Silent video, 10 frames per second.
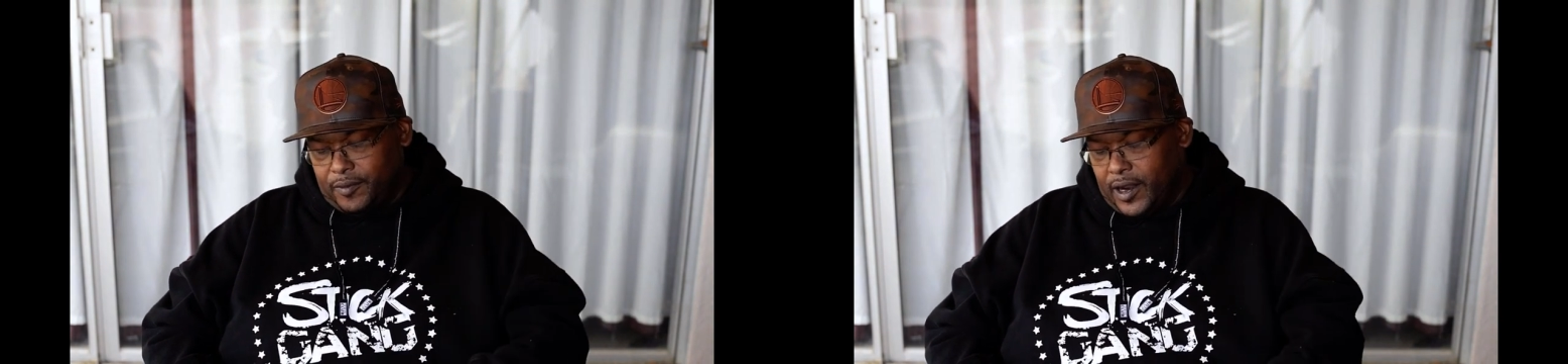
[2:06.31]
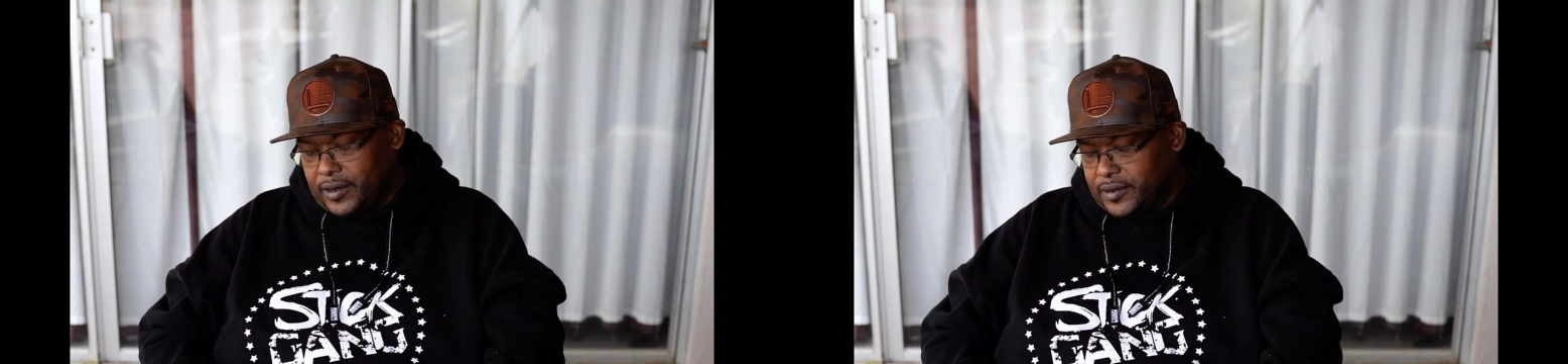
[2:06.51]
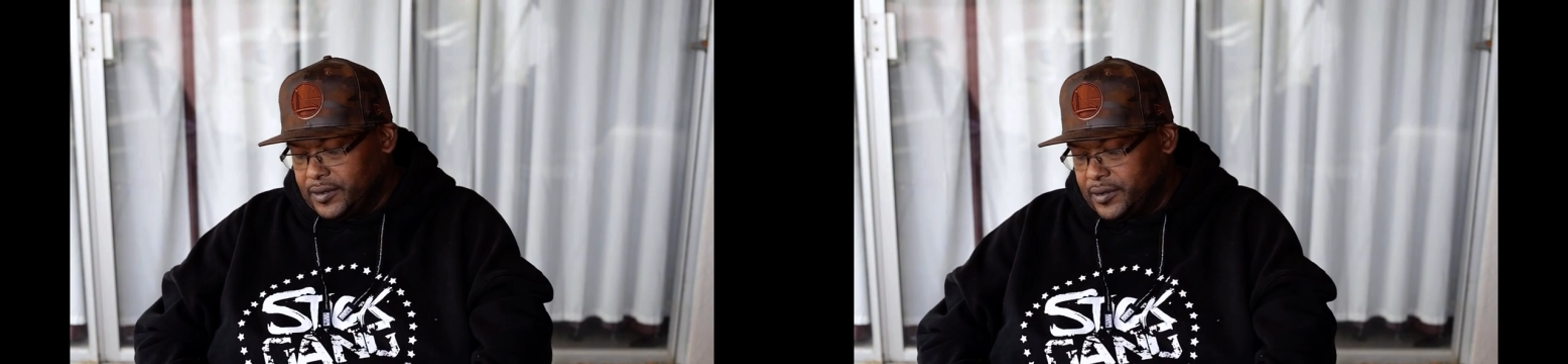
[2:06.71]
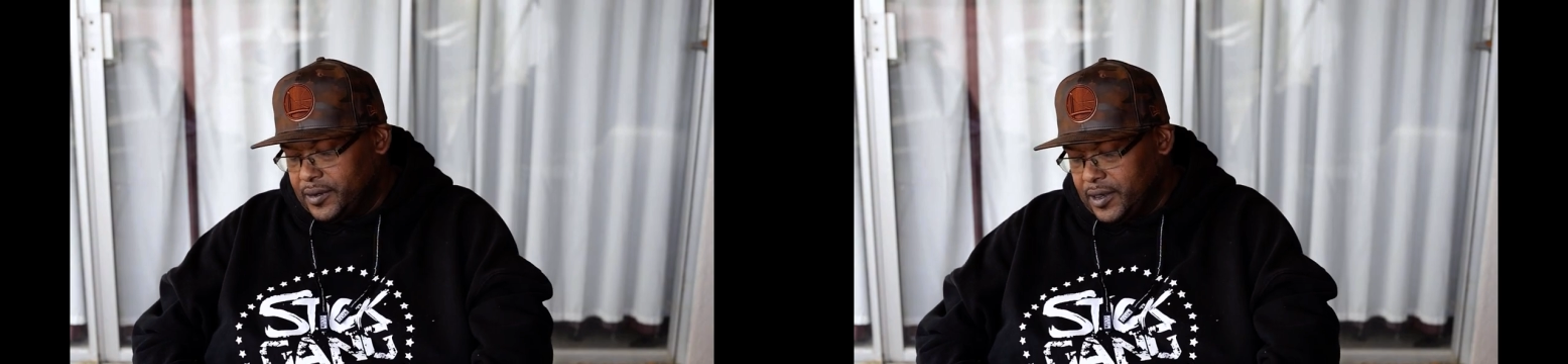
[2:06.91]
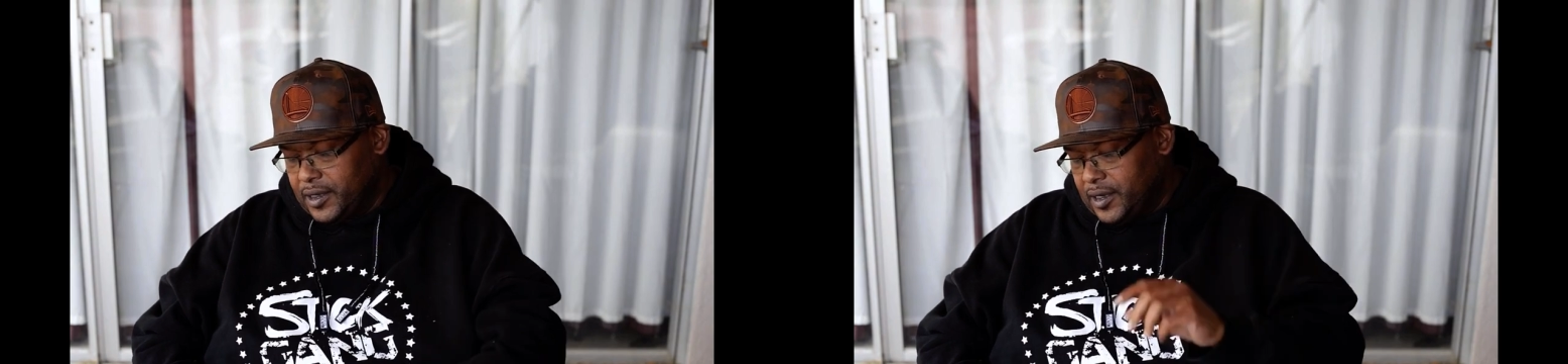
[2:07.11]
right?
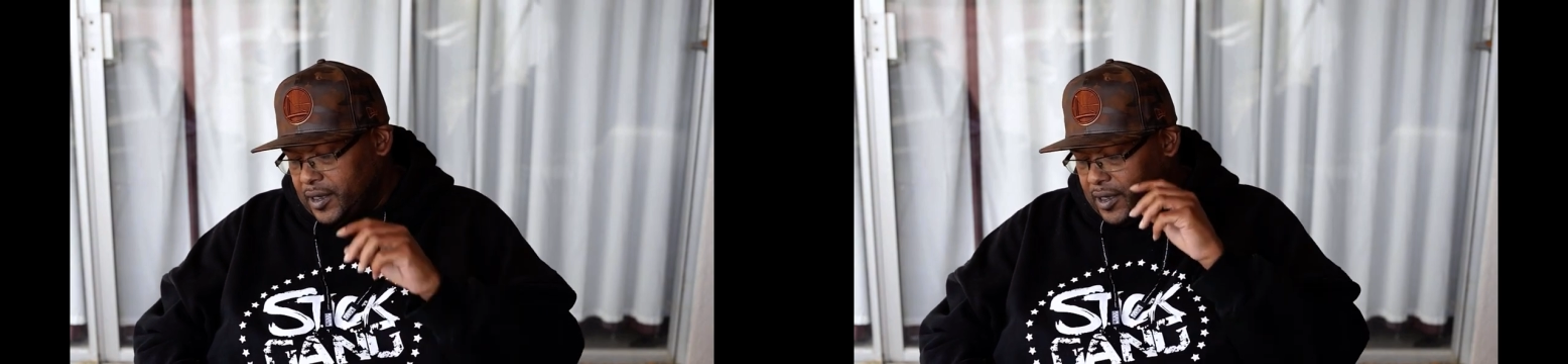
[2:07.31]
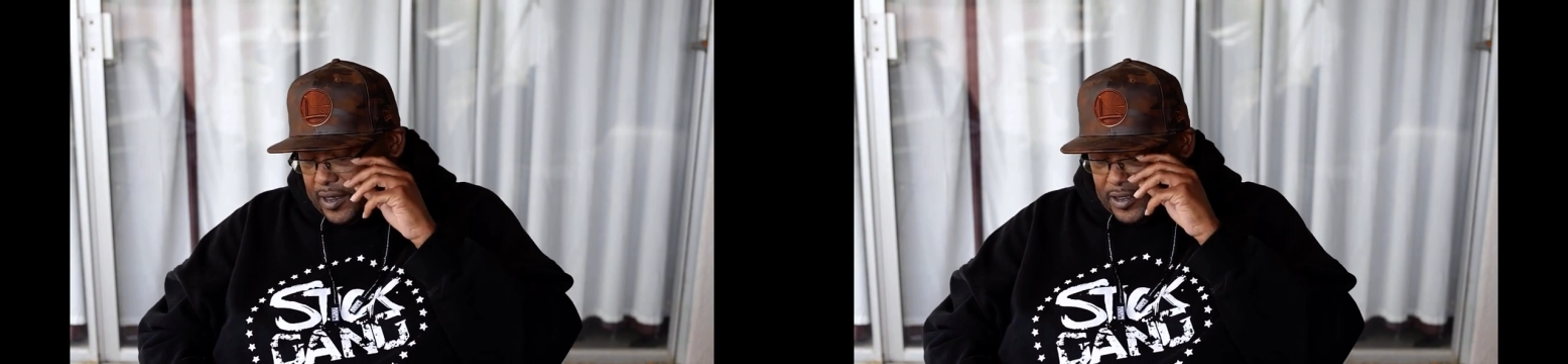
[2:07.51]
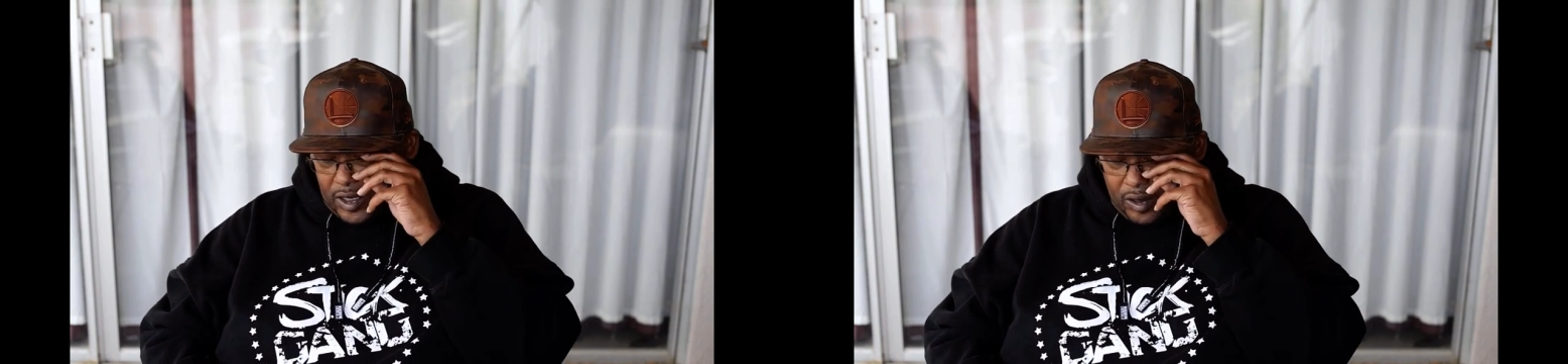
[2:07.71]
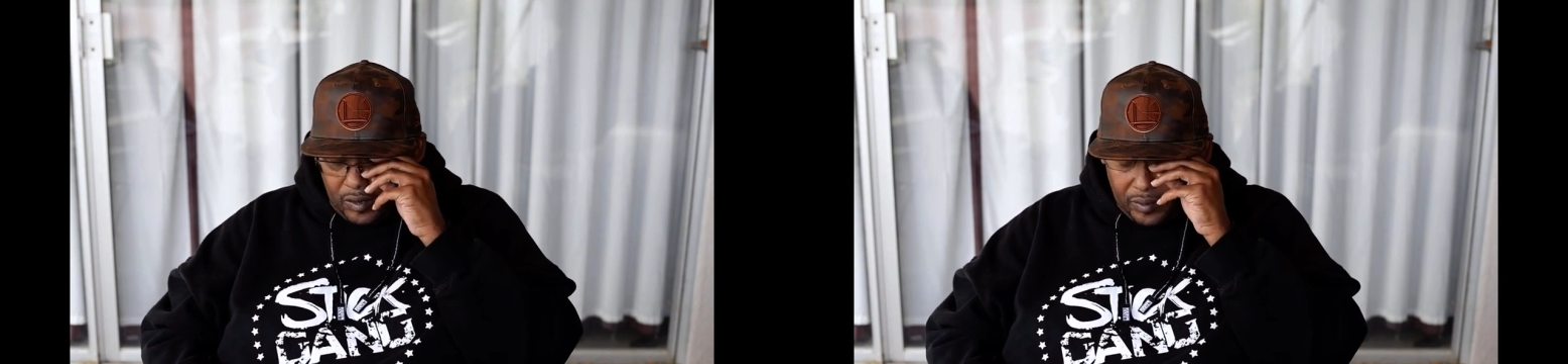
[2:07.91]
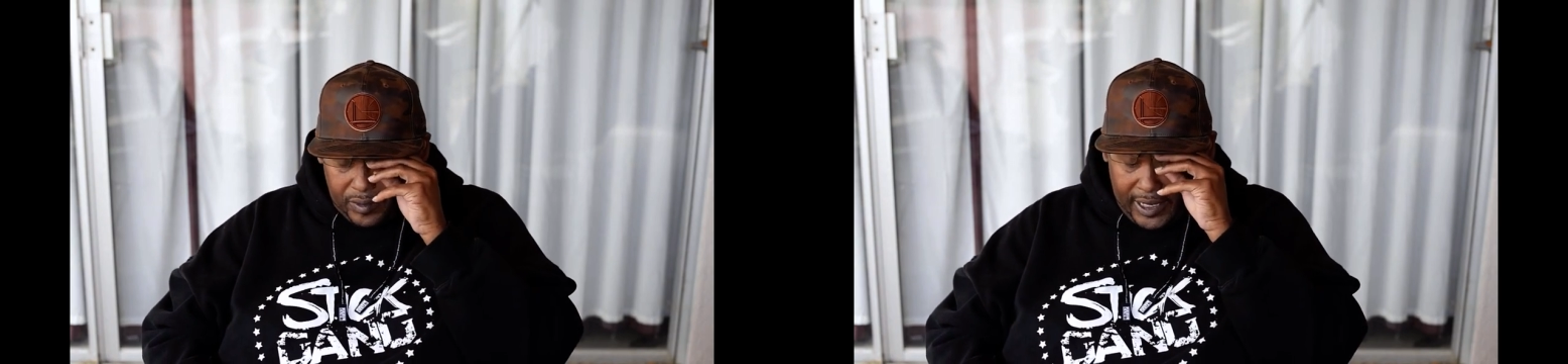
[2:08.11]
So,
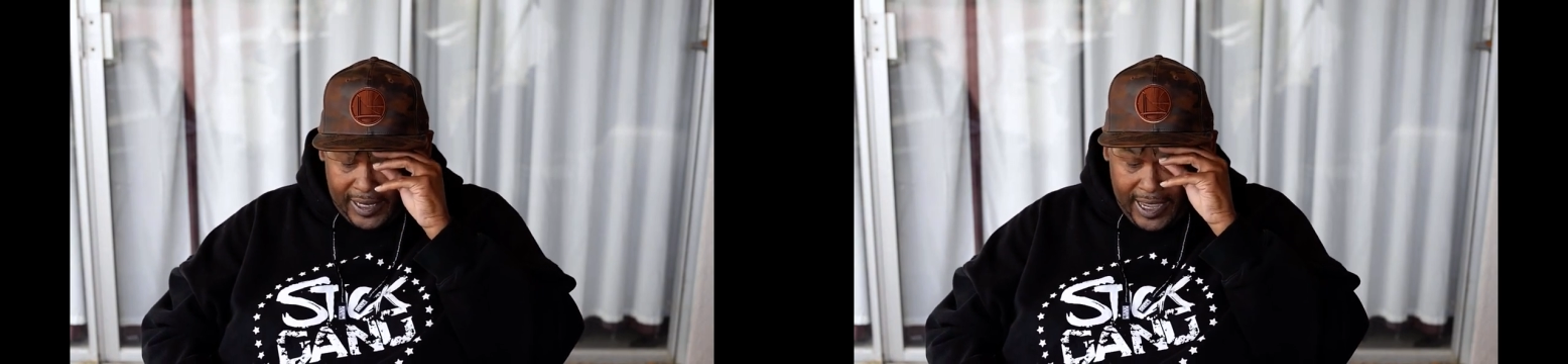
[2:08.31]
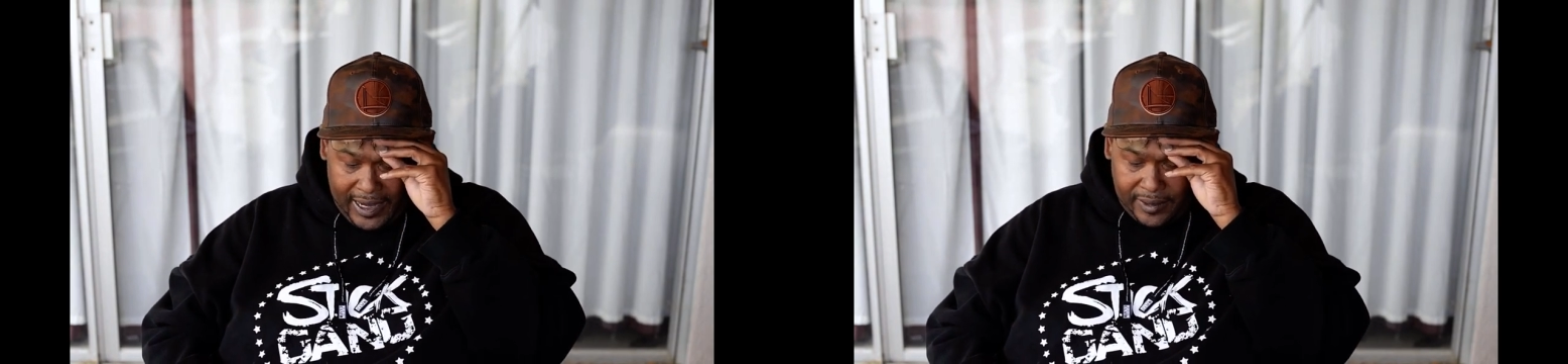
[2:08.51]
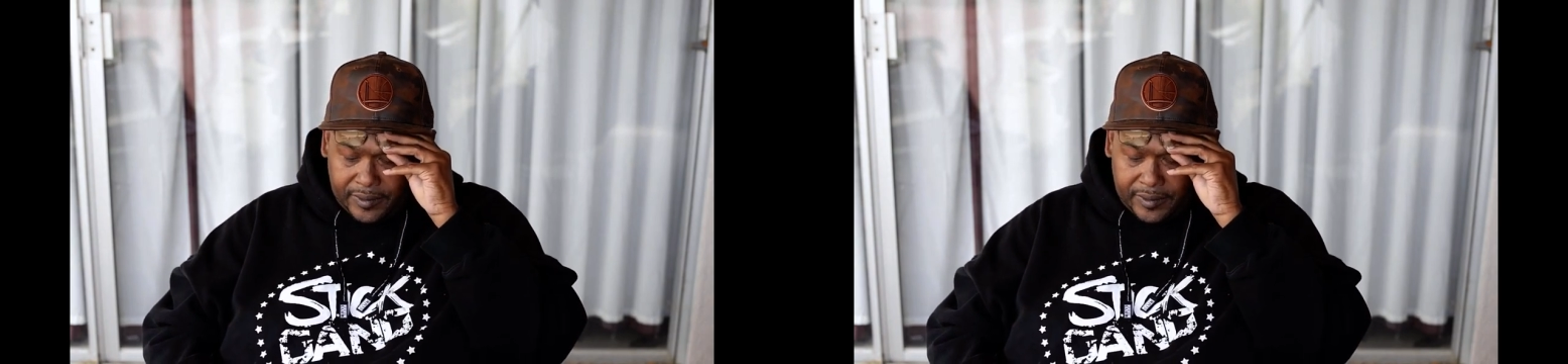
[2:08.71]
I got